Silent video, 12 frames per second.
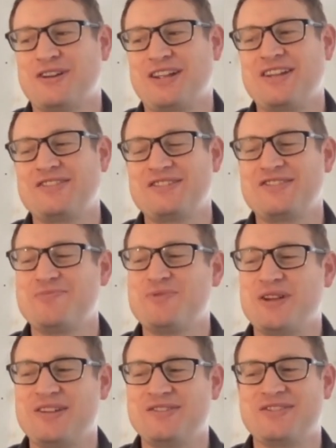I guess it
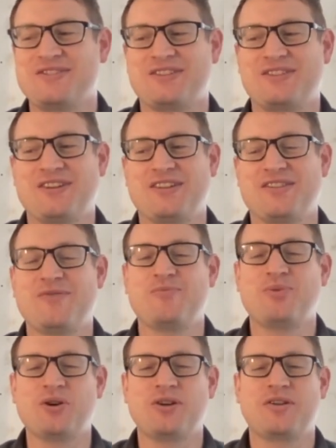depends. The
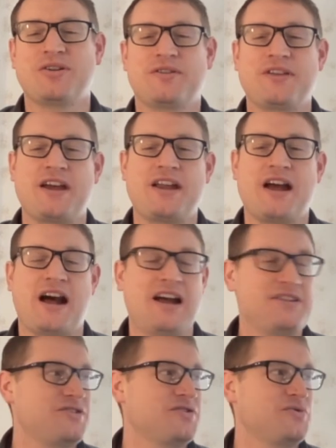book that I
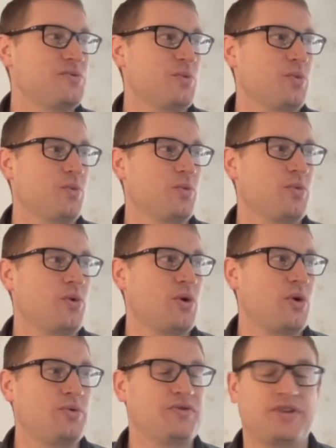just
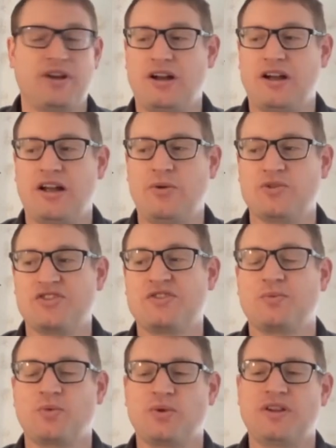wrote was
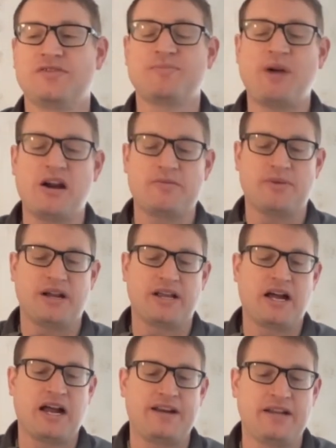inspired by a
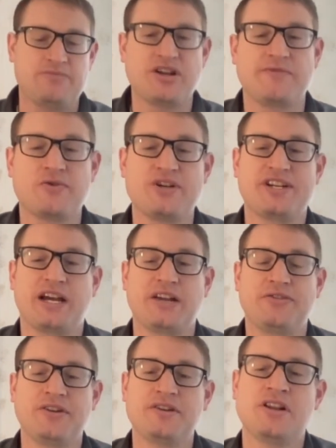guy named Jeffrey
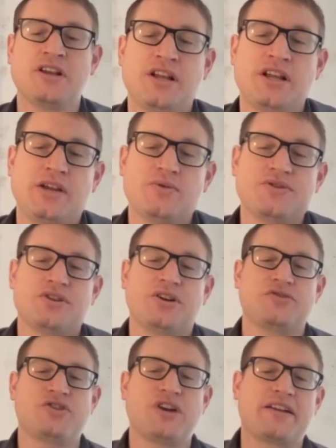Dyson. He was a
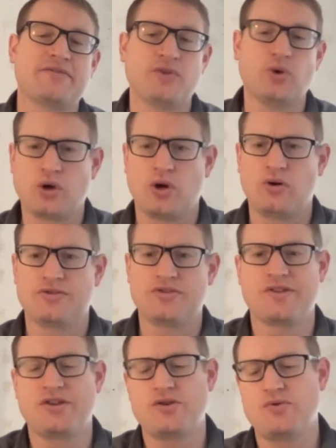track and field coach
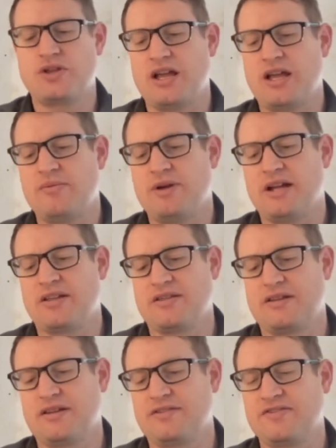in the UK back in
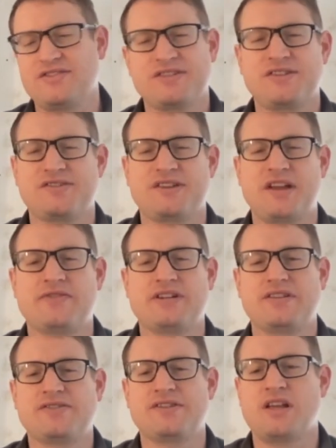the 60s,
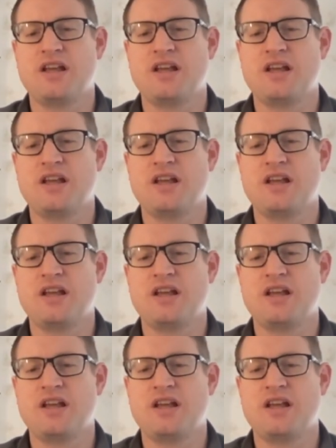70s.